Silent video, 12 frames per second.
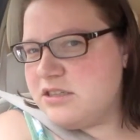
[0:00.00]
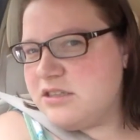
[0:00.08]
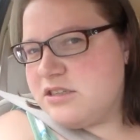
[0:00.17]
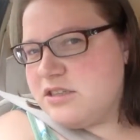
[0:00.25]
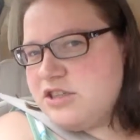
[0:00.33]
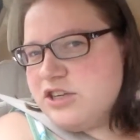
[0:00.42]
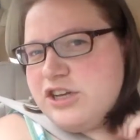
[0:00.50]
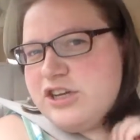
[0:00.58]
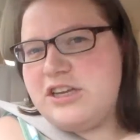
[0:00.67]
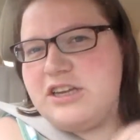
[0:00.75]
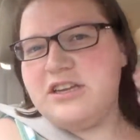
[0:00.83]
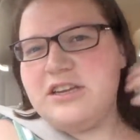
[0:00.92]
Looks
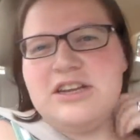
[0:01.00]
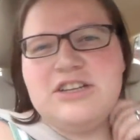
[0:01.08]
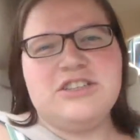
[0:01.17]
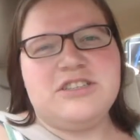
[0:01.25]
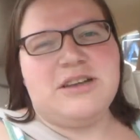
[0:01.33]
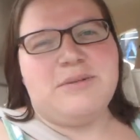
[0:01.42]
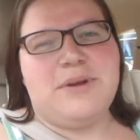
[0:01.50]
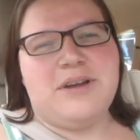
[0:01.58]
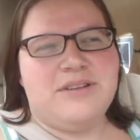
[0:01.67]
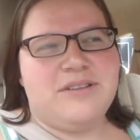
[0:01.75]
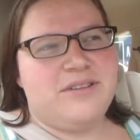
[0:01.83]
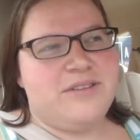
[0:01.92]
good. Not just like
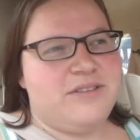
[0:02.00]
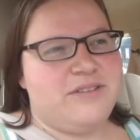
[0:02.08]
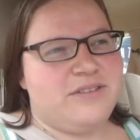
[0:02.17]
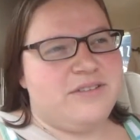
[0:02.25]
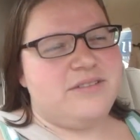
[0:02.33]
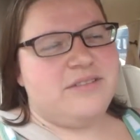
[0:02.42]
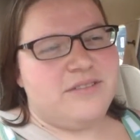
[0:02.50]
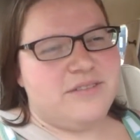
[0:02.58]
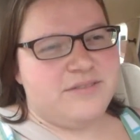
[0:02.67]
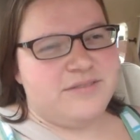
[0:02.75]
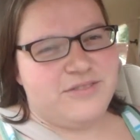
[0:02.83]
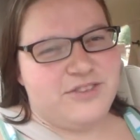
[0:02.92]
Byron's. I don't have a Mm
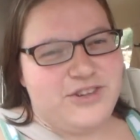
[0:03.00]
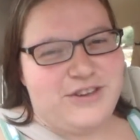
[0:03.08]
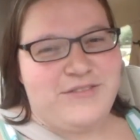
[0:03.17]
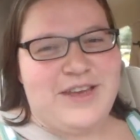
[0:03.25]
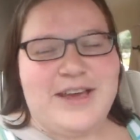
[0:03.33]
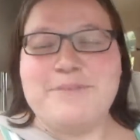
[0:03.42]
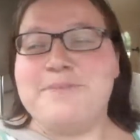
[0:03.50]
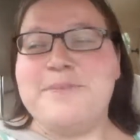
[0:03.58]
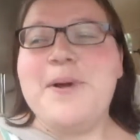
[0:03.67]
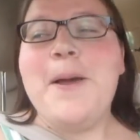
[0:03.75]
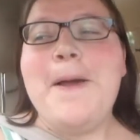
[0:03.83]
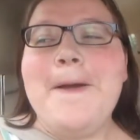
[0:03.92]
-mm. shaved head. That would
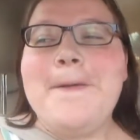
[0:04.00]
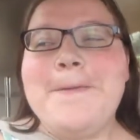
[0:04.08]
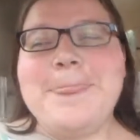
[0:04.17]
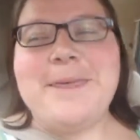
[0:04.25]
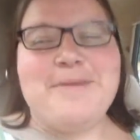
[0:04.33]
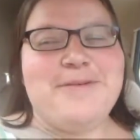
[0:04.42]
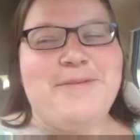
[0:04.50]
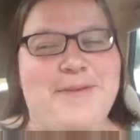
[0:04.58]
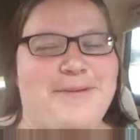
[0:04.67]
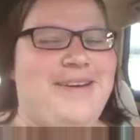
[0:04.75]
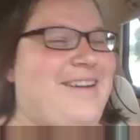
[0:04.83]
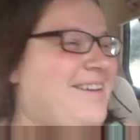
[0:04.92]
be a little weird. That would
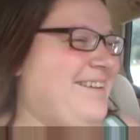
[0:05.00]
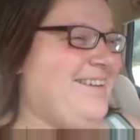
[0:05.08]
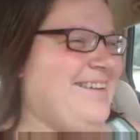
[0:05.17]
be weird.